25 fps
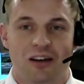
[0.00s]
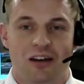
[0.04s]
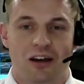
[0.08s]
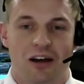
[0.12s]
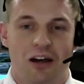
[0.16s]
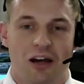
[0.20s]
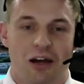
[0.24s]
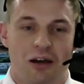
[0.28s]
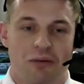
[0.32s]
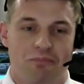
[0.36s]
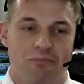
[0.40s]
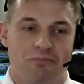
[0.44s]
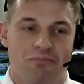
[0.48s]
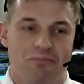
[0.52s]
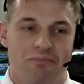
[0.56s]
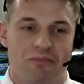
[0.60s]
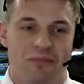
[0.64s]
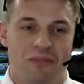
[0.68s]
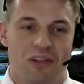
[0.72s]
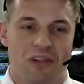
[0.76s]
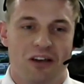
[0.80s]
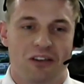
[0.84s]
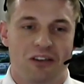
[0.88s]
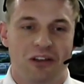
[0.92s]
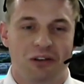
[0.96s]

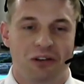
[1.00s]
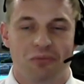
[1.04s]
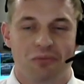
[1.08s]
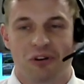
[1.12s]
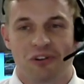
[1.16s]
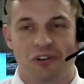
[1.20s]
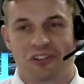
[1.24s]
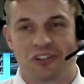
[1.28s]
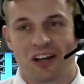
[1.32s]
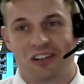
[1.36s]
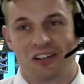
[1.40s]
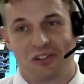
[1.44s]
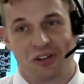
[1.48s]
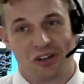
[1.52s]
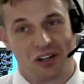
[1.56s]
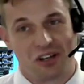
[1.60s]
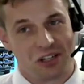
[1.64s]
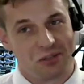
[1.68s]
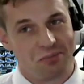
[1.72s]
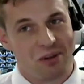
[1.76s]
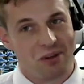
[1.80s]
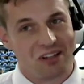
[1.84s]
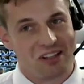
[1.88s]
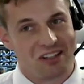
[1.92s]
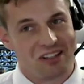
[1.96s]
I think most guys are
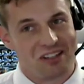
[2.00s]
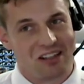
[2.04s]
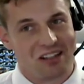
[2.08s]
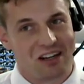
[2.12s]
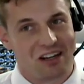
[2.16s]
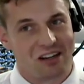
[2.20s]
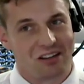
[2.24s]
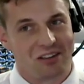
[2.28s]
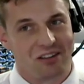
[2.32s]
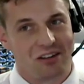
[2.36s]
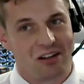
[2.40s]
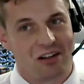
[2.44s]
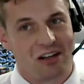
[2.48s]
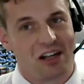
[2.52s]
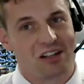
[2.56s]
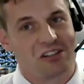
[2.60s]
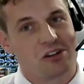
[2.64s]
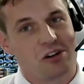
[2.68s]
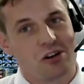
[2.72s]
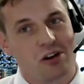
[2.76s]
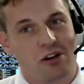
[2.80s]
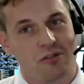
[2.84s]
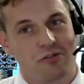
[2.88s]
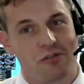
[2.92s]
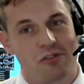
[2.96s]
expecting that in the
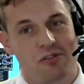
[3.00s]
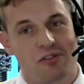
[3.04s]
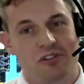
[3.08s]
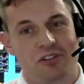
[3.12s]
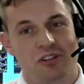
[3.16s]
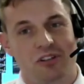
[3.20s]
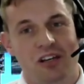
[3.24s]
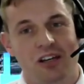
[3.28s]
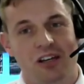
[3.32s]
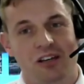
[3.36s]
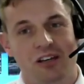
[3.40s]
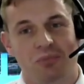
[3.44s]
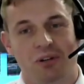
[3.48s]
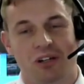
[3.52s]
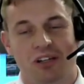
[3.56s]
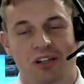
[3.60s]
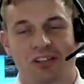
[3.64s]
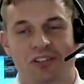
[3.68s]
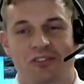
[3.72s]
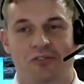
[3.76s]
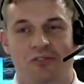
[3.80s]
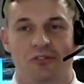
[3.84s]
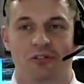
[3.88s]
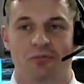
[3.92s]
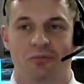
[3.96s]
latter half of this year, but it
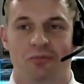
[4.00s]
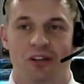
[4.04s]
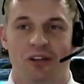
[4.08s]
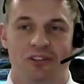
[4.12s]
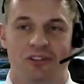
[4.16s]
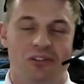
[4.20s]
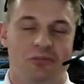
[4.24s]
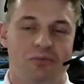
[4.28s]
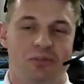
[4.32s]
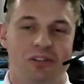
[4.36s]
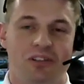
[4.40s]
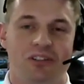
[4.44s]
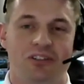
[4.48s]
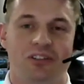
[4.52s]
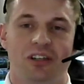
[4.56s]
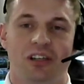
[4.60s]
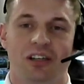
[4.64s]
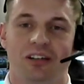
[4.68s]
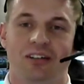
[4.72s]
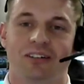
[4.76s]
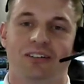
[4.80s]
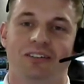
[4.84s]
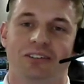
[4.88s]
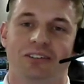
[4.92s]
still remains to be seen.